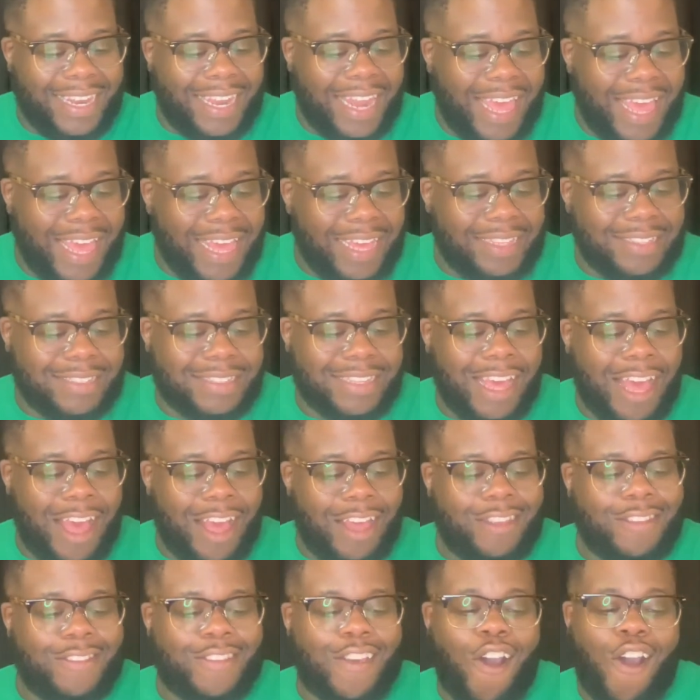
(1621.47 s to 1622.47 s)
legs,
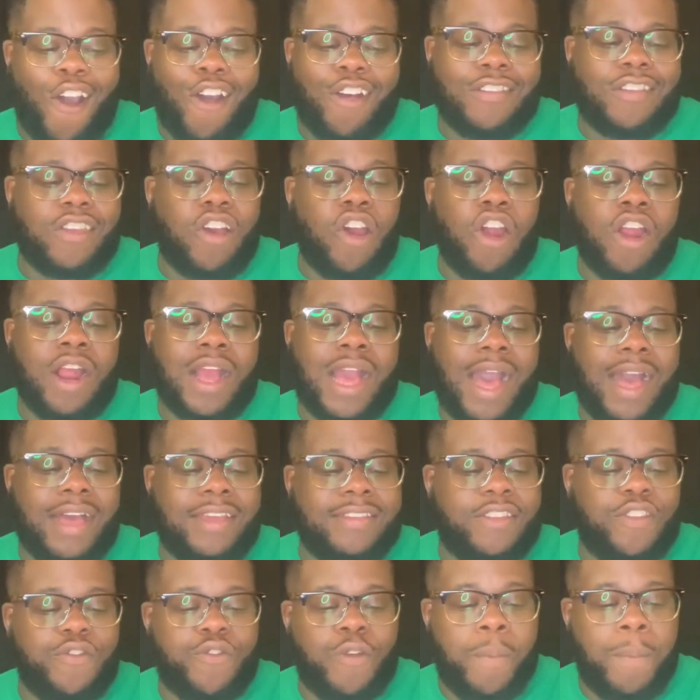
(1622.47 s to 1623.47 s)
scars are a
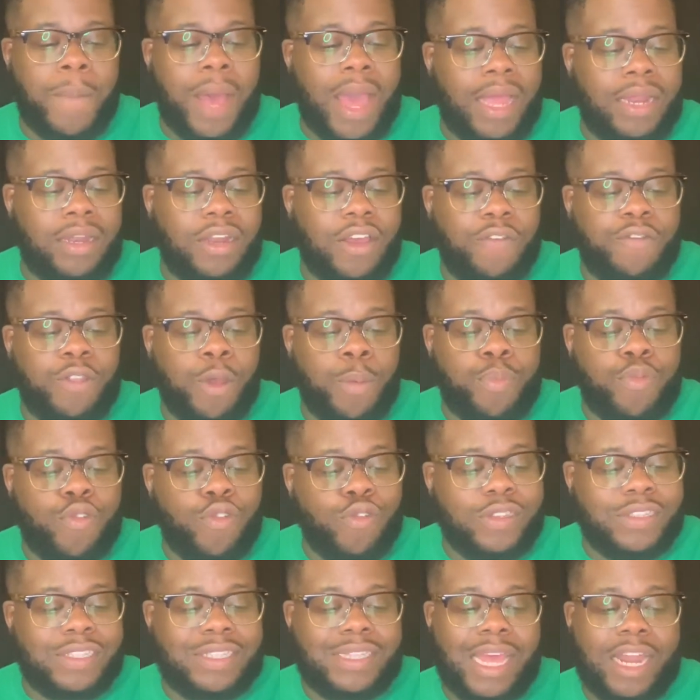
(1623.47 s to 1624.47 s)
constant reminder of the
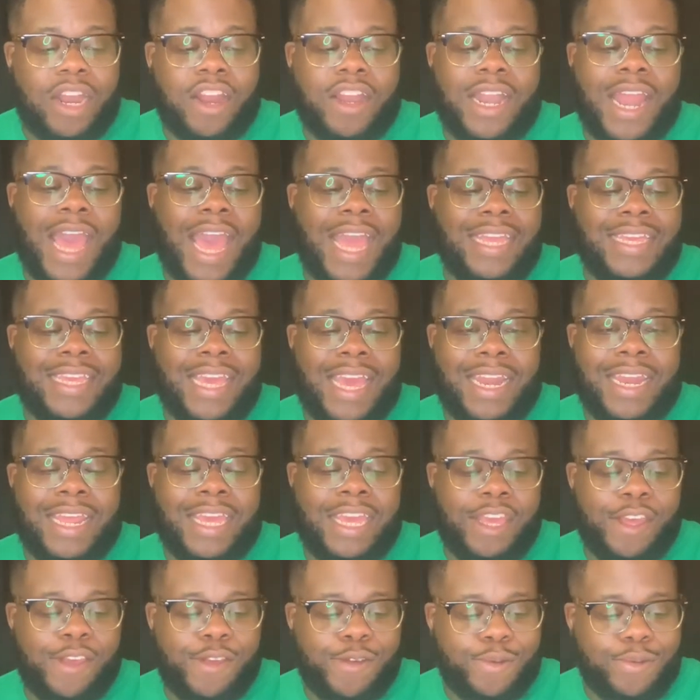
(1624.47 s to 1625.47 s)
bruises that are not yet
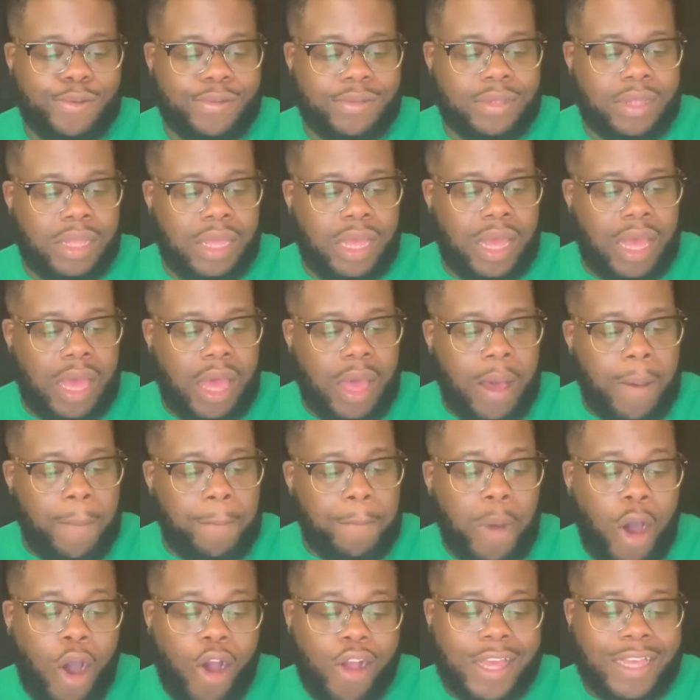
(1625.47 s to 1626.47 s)
healed.
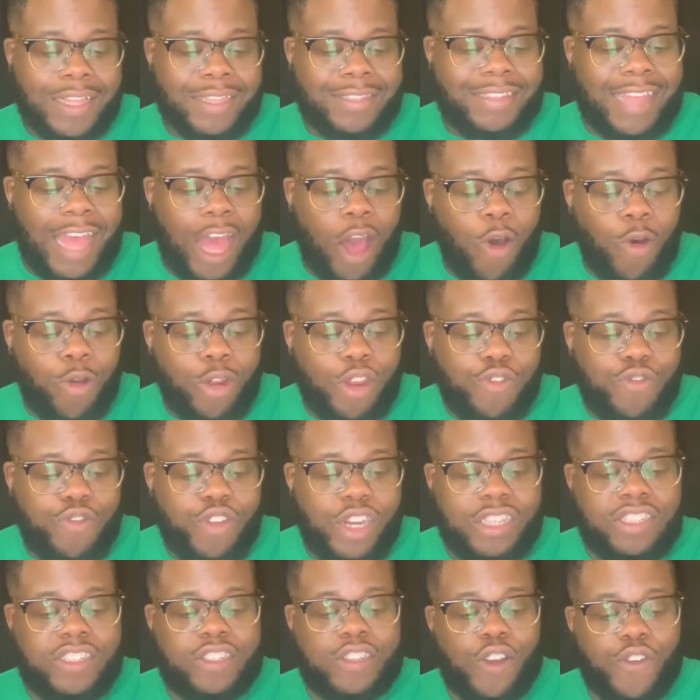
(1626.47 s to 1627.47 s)
Markings that only
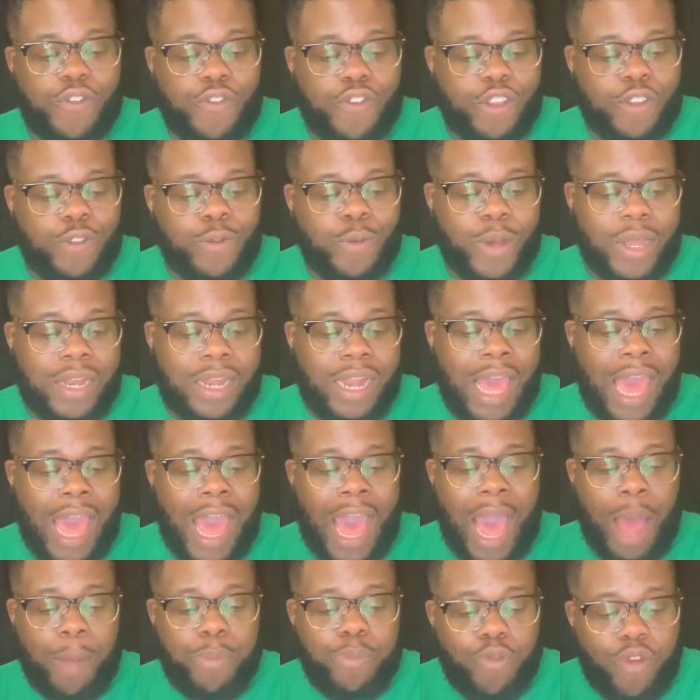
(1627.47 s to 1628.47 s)
resurface when
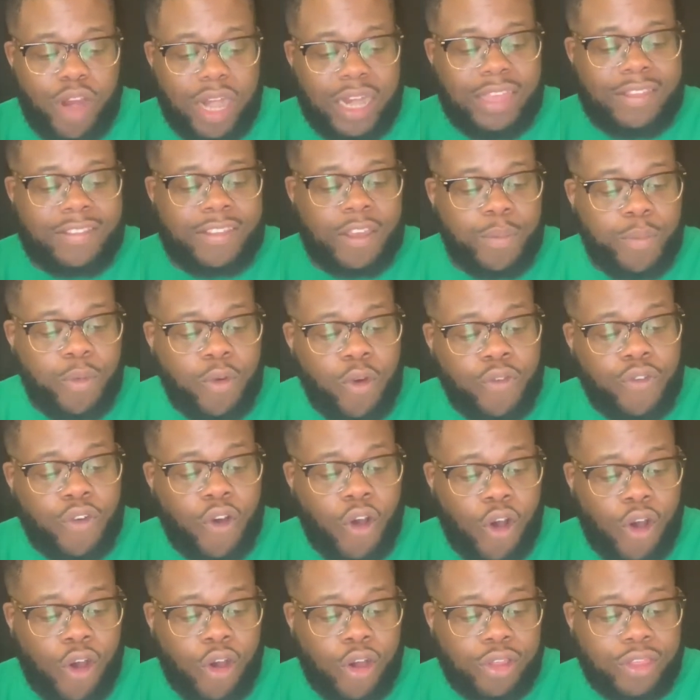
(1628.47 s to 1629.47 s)
I'm ready to move
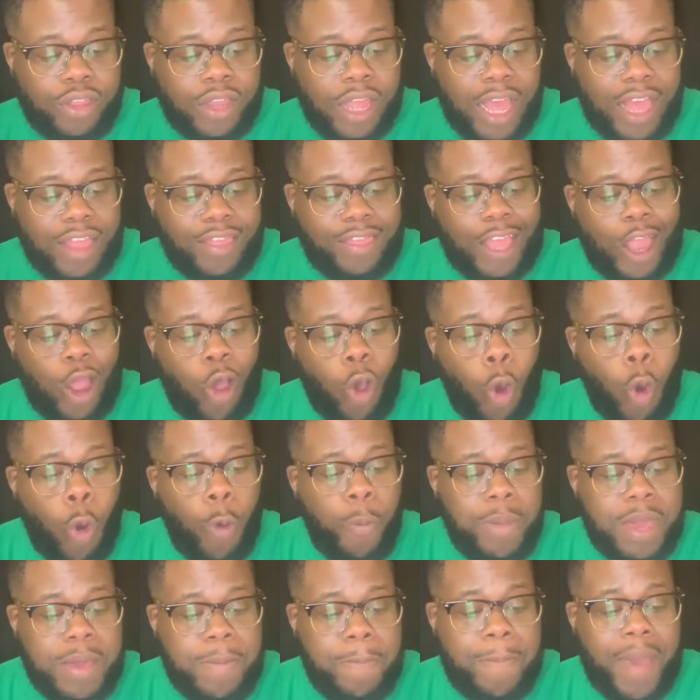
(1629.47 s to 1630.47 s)
on. They
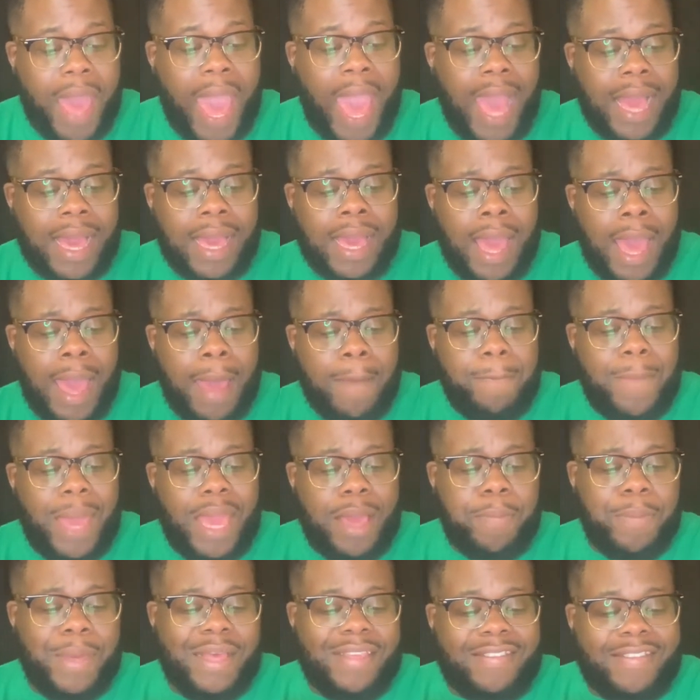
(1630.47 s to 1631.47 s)
hold me back,
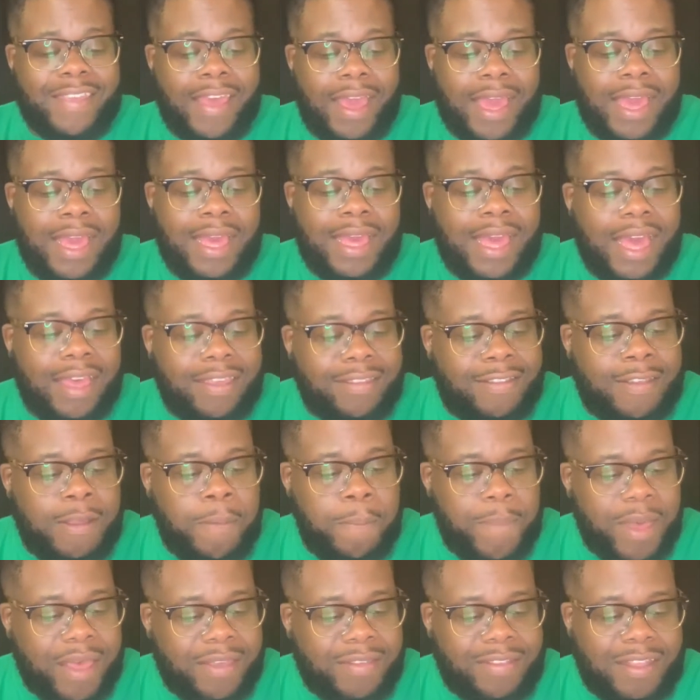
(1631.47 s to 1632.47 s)
make me second guess the
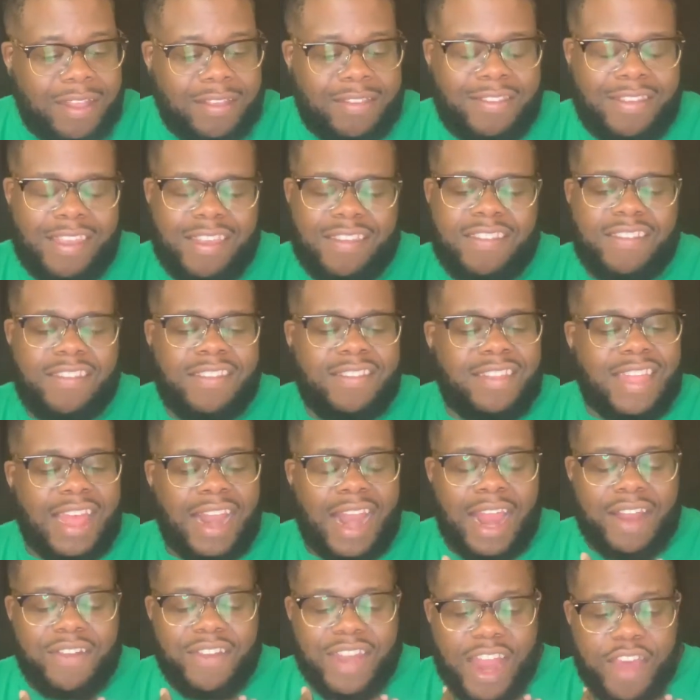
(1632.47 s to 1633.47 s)
best decisions that
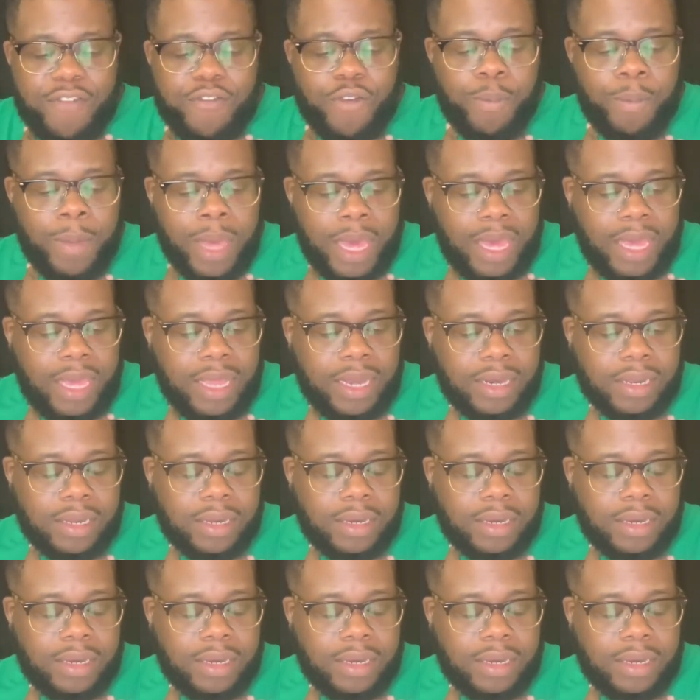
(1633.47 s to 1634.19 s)
I never made.